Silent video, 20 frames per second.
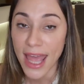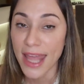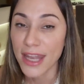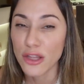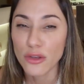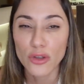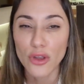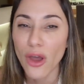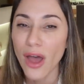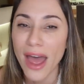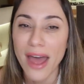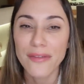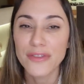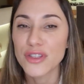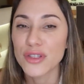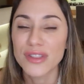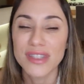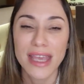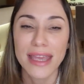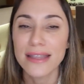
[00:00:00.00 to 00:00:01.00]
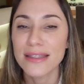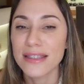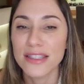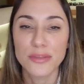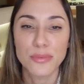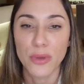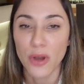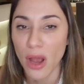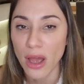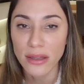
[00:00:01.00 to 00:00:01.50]
And you don't have to take
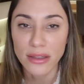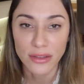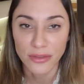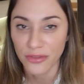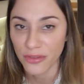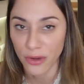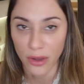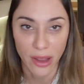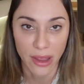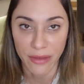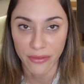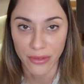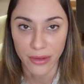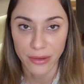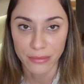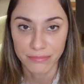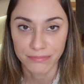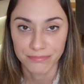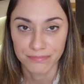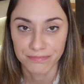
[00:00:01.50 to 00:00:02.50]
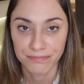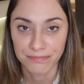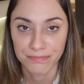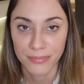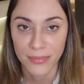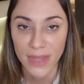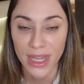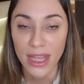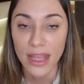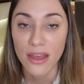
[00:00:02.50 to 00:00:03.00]
this product forever.
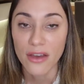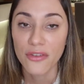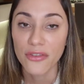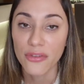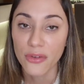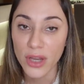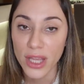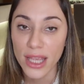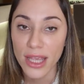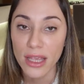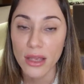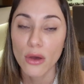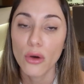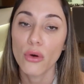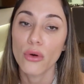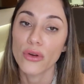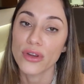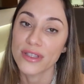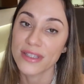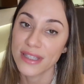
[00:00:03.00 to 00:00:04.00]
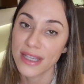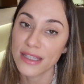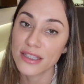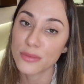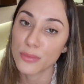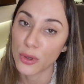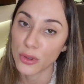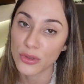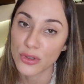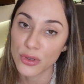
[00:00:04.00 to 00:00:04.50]
3 or
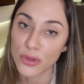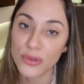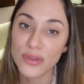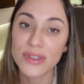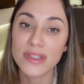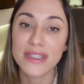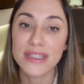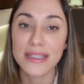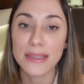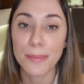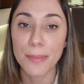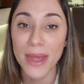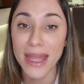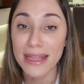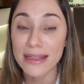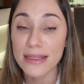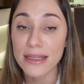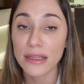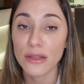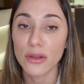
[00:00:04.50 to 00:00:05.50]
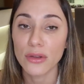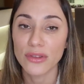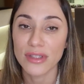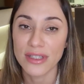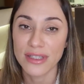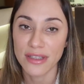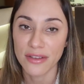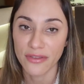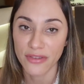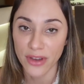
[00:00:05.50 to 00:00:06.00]
6 bottles, depending on
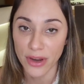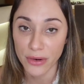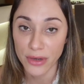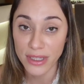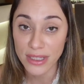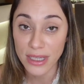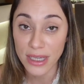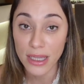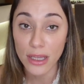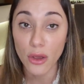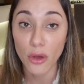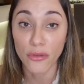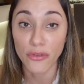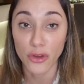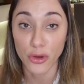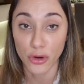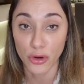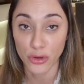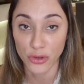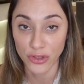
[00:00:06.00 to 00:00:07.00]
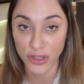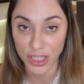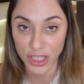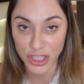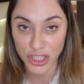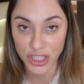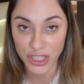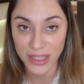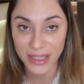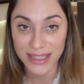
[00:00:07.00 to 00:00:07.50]
the severity of your
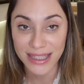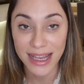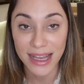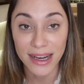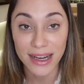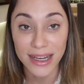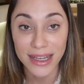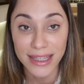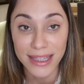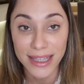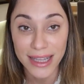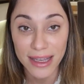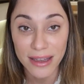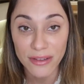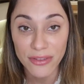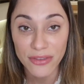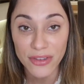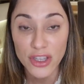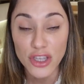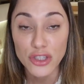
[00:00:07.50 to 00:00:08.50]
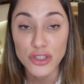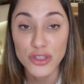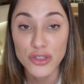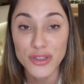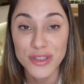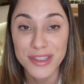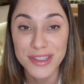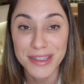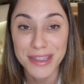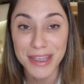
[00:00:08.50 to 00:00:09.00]
conditions, are enough
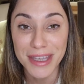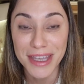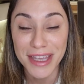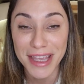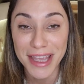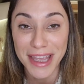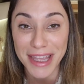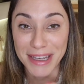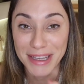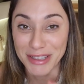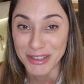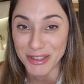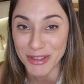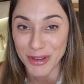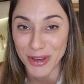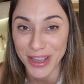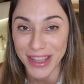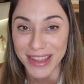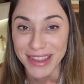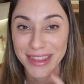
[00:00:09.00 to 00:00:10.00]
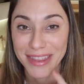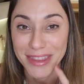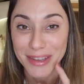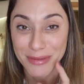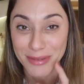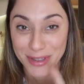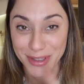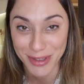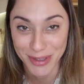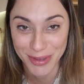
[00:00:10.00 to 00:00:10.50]
to see and enjoy
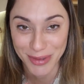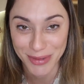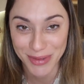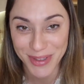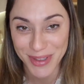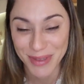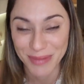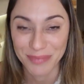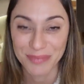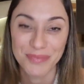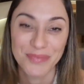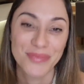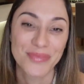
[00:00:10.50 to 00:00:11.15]
the results.